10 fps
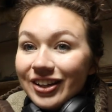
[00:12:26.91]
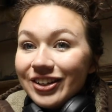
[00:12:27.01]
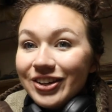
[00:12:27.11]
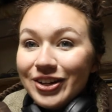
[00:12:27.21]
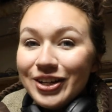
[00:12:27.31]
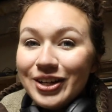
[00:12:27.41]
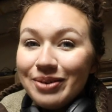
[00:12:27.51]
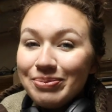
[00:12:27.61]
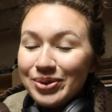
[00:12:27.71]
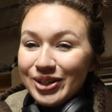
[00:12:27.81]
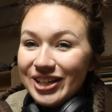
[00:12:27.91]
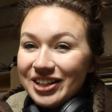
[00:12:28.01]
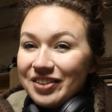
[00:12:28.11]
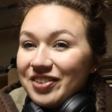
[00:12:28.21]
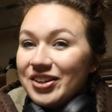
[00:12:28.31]
Good
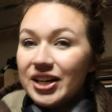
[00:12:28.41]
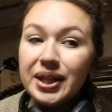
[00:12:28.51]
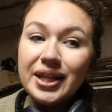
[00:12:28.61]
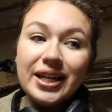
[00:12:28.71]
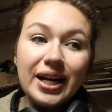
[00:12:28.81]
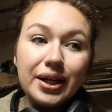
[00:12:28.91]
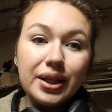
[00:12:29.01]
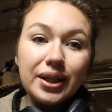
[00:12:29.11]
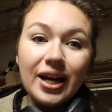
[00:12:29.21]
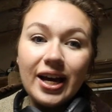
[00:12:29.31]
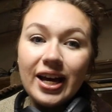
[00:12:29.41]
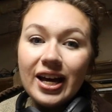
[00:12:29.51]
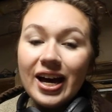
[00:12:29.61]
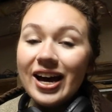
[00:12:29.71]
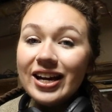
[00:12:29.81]
morning. So it is the next
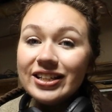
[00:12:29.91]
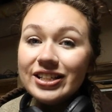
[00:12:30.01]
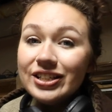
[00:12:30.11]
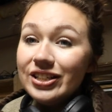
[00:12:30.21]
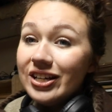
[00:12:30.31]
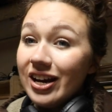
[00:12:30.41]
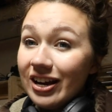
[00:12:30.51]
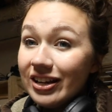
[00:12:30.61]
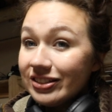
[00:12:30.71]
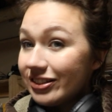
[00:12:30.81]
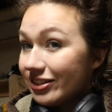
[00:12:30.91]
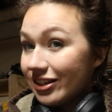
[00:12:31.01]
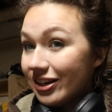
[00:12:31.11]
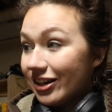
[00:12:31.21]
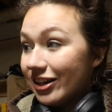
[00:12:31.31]
day. I did not
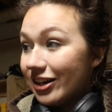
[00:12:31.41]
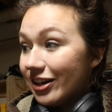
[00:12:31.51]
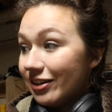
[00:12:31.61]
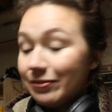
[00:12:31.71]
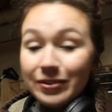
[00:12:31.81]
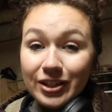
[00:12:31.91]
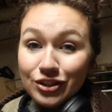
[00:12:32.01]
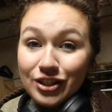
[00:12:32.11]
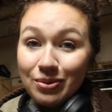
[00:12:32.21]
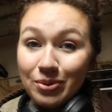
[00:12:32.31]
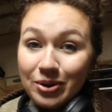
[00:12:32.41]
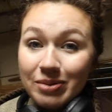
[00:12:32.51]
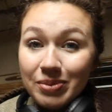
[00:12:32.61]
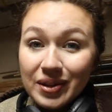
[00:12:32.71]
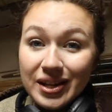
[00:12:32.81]
finish that
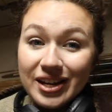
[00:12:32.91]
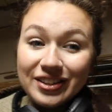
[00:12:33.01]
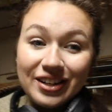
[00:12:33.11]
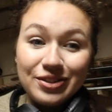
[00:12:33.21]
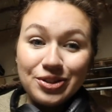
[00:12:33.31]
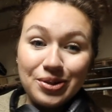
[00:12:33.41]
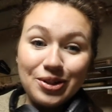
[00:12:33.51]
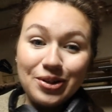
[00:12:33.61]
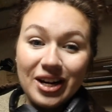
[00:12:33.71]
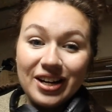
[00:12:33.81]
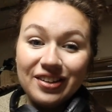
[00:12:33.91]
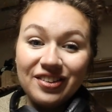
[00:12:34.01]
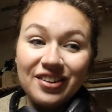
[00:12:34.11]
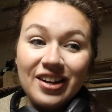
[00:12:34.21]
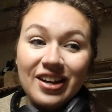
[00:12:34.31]
walnut mosaic that I was showing you guys.